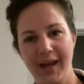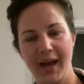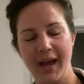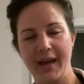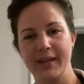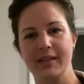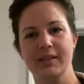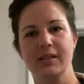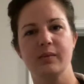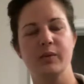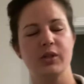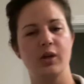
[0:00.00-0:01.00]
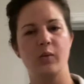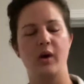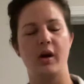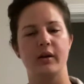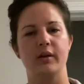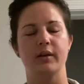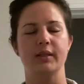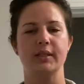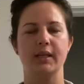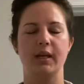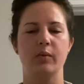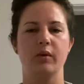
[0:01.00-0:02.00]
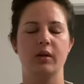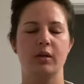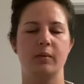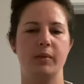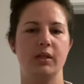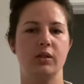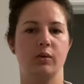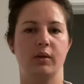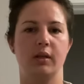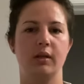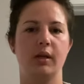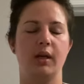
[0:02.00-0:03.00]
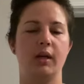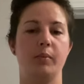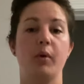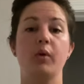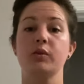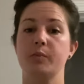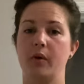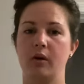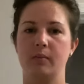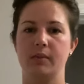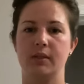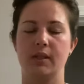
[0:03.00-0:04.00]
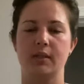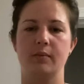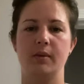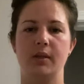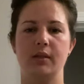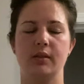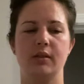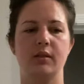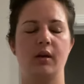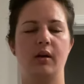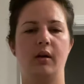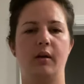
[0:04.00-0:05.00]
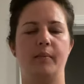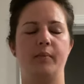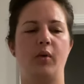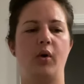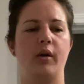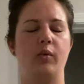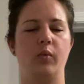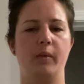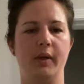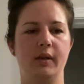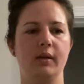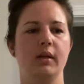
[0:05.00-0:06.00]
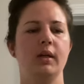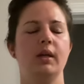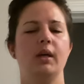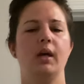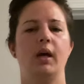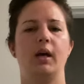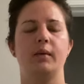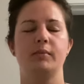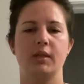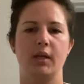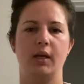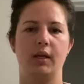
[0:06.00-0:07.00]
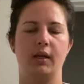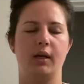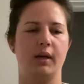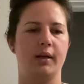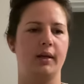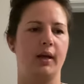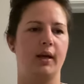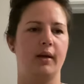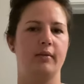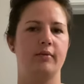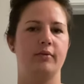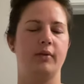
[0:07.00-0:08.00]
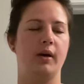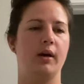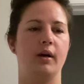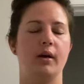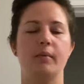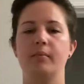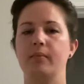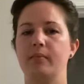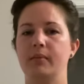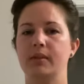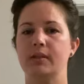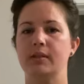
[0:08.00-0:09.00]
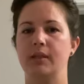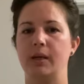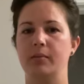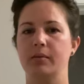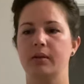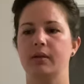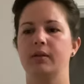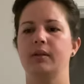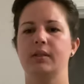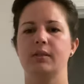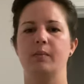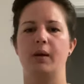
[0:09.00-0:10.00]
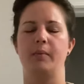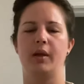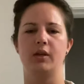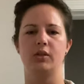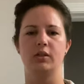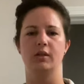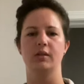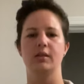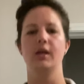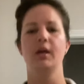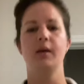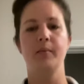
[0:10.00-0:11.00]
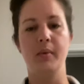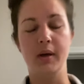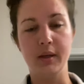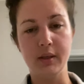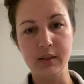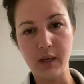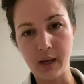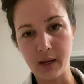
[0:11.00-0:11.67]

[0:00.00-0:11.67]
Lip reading: Hi, this is Michelle Walker, and today we're going to be doing a postpartum assessment on a woman. Today I have Miss Stabler is my patient, but I